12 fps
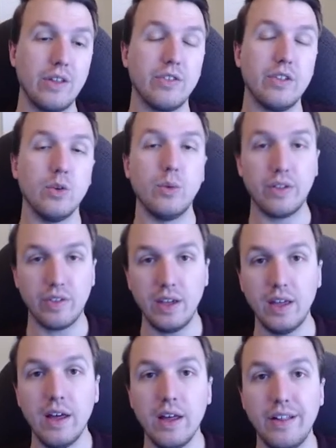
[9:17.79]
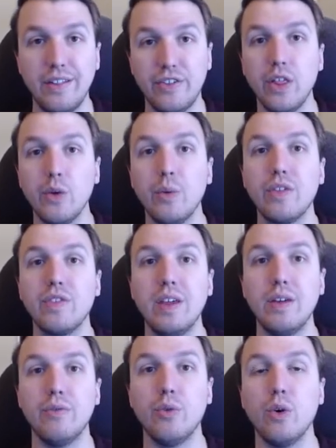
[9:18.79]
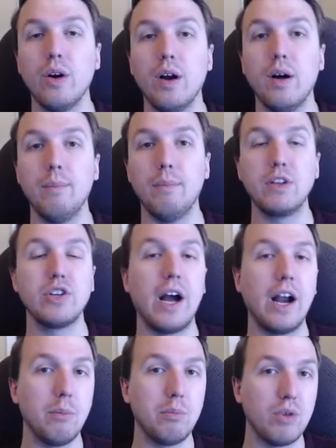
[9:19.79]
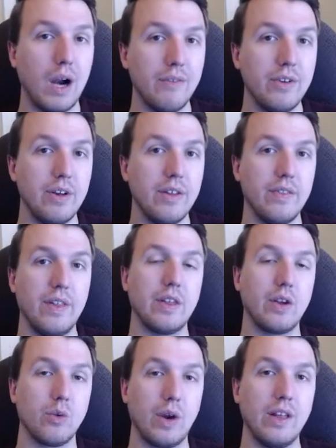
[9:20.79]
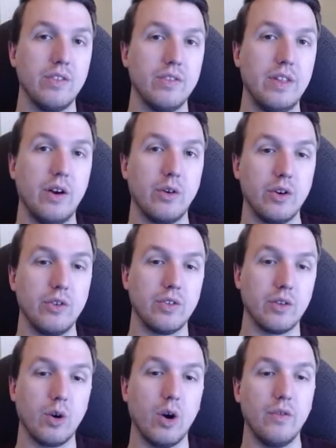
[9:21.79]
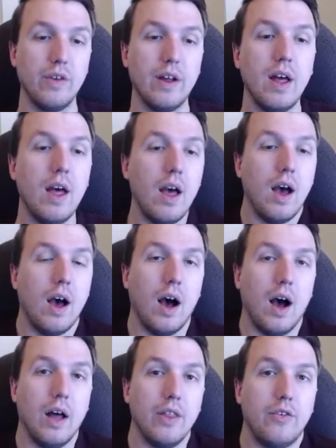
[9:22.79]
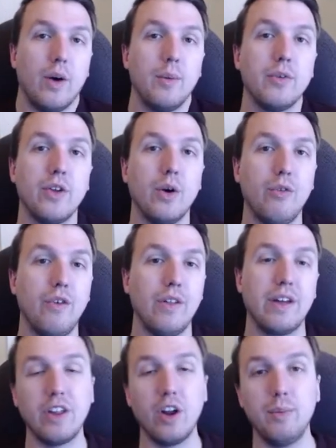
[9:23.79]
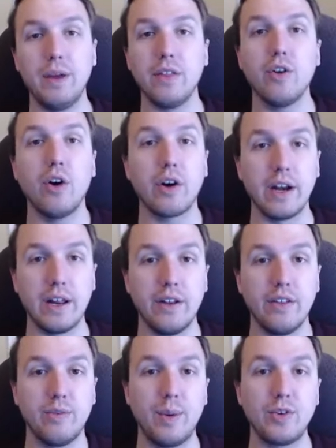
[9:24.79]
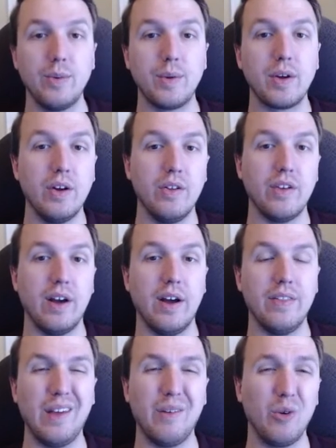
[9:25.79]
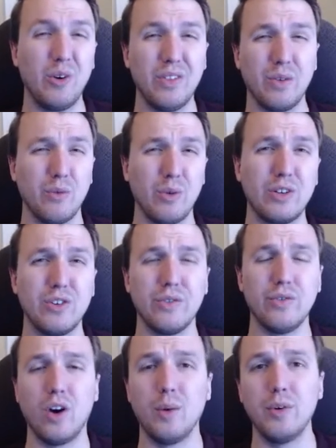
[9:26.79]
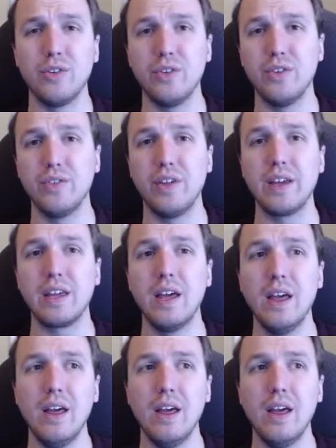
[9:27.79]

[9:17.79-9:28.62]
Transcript: grains into whiskey, then sell the whiskey for a much higher profit than the grains that they were using to grow it. The farmers, though, felt like they were being targeted, especially because they weren't the richest farmers,